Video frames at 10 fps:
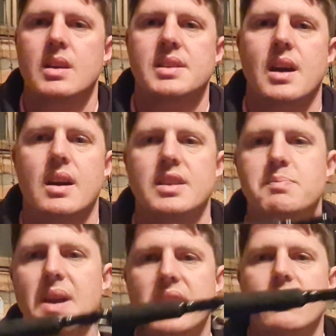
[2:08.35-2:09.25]
So
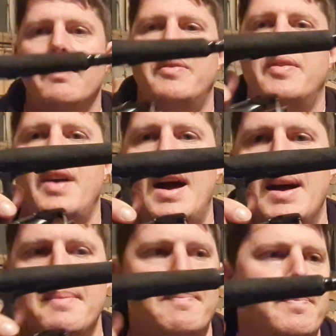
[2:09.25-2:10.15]
speaking of,
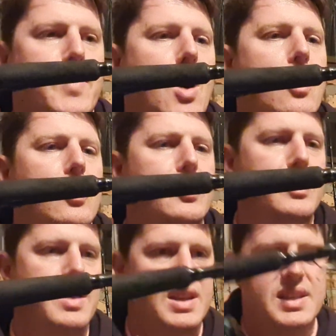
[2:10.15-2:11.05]

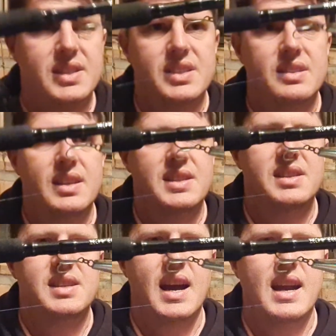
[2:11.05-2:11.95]
on this
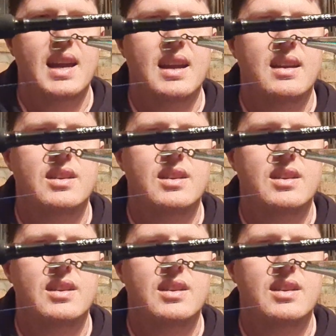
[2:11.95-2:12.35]
is a